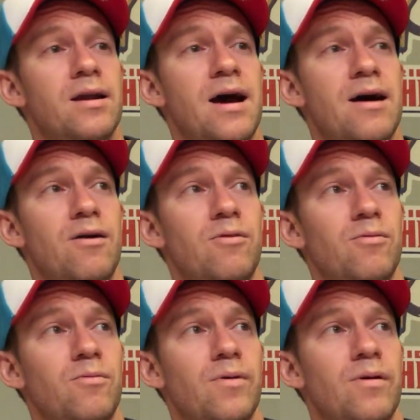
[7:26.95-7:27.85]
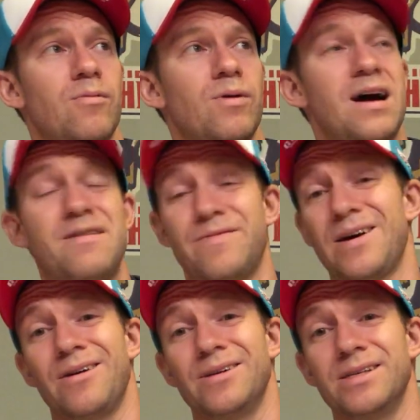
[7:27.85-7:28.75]
Now, what I
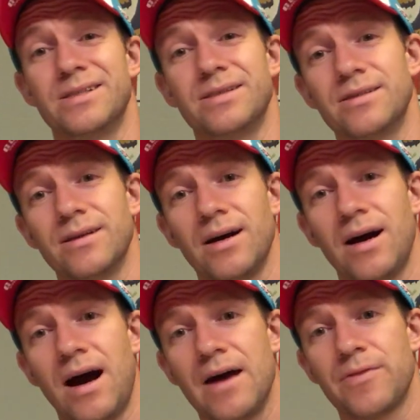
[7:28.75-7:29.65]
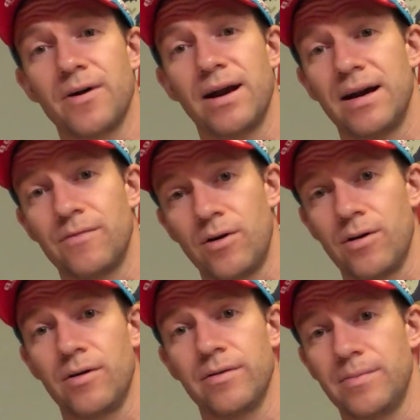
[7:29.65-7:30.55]
found is, I thought out of
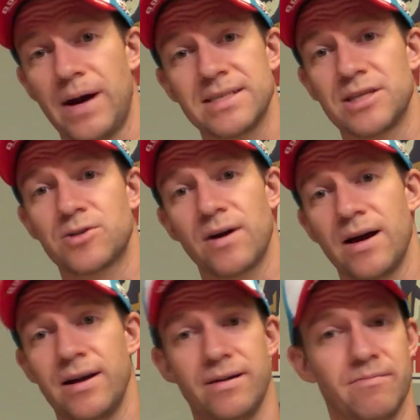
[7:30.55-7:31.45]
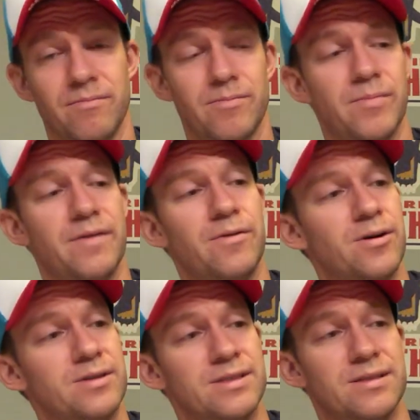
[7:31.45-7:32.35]
all the pads I tried and my
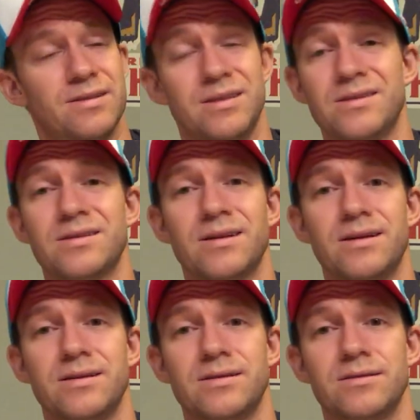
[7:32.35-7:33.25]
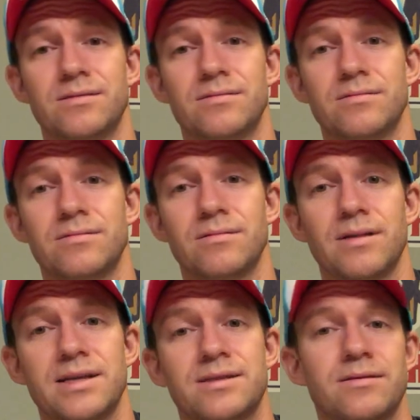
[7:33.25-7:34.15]
Vaughns, this has
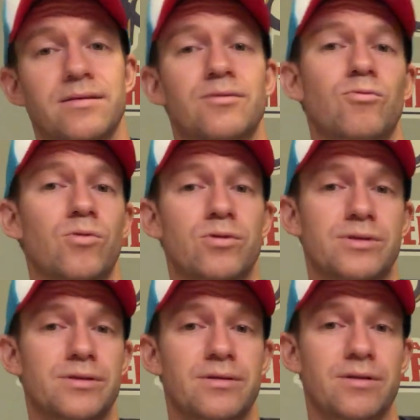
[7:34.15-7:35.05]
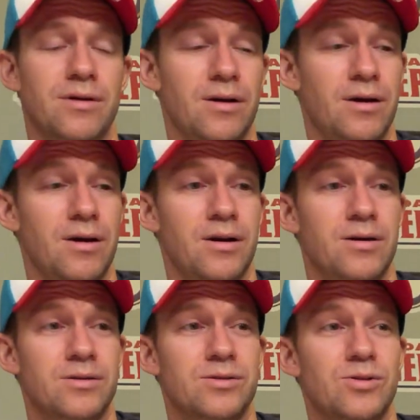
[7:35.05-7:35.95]
slid the worst.
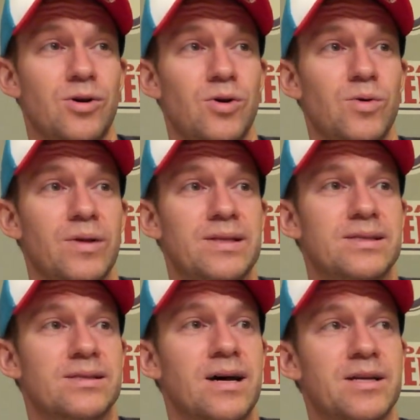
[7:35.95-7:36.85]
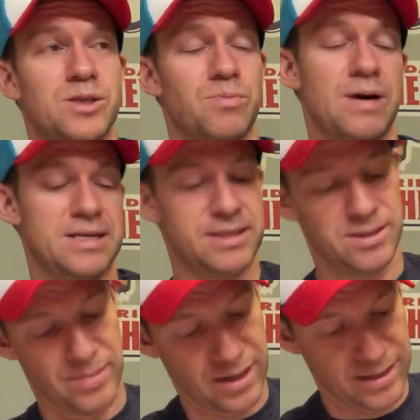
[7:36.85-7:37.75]
So that's kind of surprising
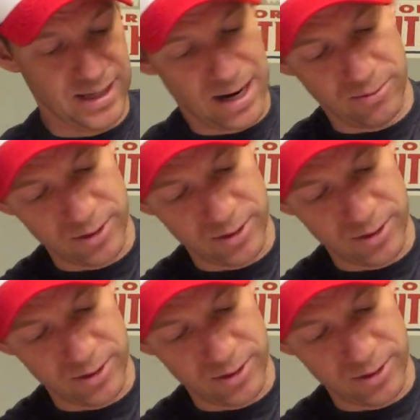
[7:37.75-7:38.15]
to me because I